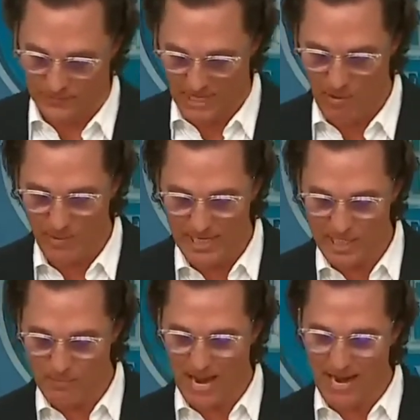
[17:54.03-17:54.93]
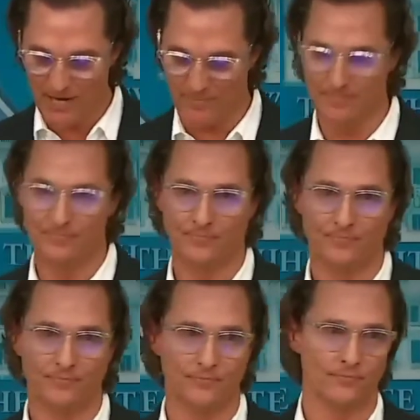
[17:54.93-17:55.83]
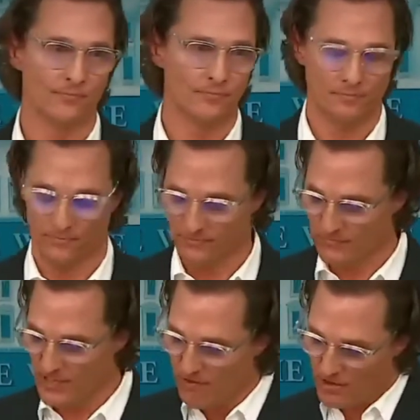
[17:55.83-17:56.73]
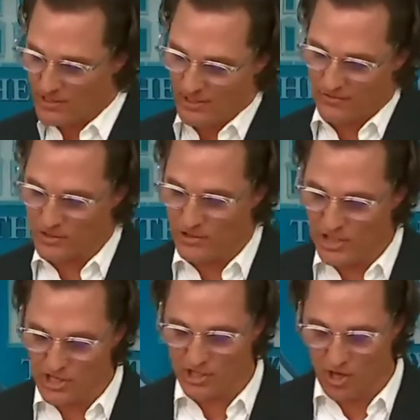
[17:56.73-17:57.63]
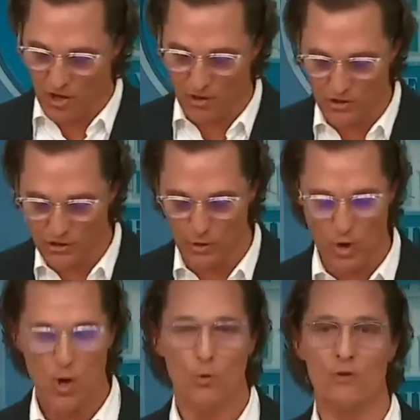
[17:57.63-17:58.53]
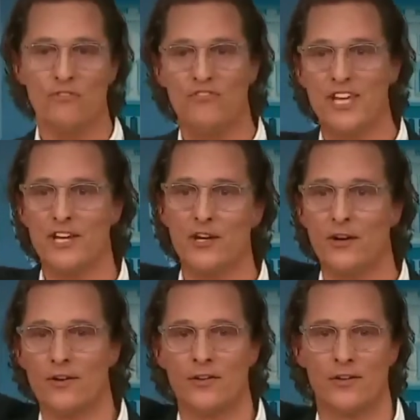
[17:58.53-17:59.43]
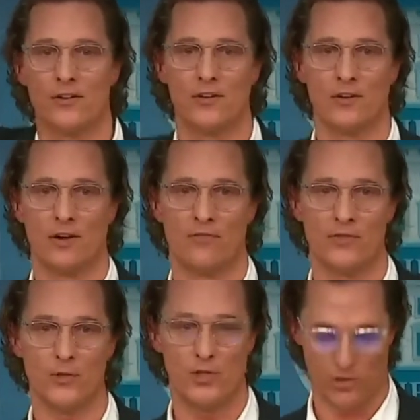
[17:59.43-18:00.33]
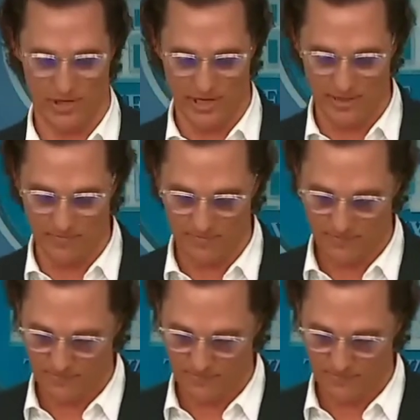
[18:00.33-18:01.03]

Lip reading: How about we get inspired? Give ourselves just cause to revere our future again.